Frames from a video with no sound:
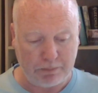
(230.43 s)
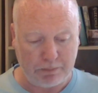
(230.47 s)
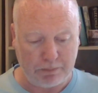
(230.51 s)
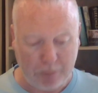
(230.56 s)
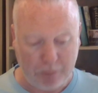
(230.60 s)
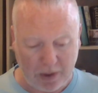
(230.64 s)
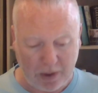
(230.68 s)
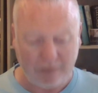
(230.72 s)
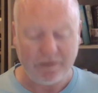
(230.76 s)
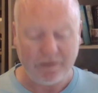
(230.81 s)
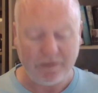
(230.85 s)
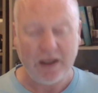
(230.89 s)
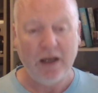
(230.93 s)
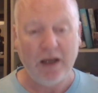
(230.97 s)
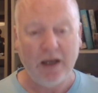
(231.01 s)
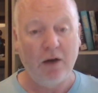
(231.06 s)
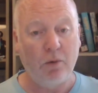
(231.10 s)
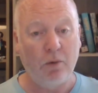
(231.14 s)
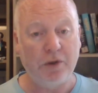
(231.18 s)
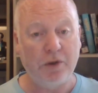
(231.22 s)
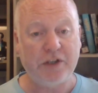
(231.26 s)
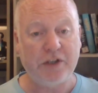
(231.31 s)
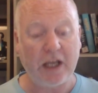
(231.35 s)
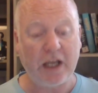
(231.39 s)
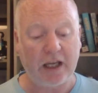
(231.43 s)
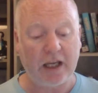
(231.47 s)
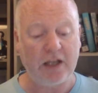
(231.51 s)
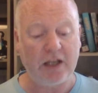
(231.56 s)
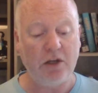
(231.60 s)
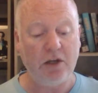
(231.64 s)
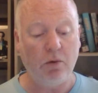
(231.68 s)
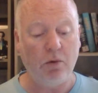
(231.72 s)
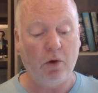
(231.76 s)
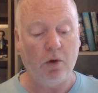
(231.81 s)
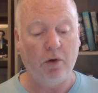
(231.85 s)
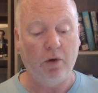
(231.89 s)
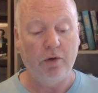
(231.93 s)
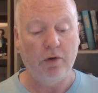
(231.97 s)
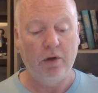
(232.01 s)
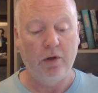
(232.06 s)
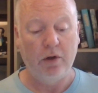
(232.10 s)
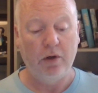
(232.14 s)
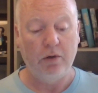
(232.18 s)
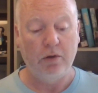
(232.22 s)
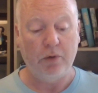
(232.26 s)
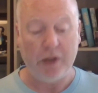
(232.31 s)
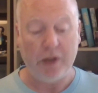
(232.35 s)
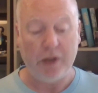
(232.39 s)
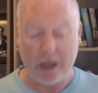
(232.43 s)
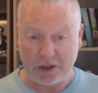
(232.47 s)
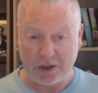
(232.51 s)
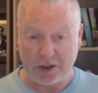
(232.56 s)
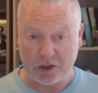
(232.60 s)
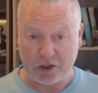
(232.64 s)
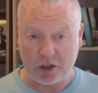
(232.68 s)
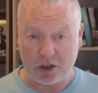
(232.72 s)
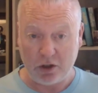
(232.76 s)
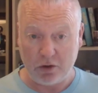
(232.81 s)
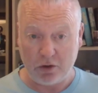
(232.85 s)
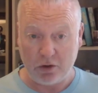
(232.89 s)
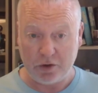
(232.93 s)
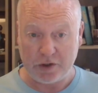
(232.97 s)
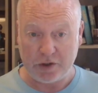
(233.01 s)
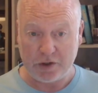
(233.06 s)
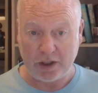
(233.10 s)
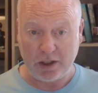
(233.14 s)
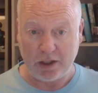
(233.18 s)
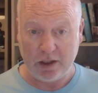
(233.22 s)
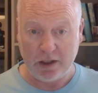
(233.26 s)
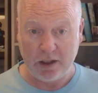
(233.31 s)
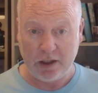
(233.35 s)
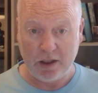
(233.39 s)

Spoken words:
But we're taking you on with High Security.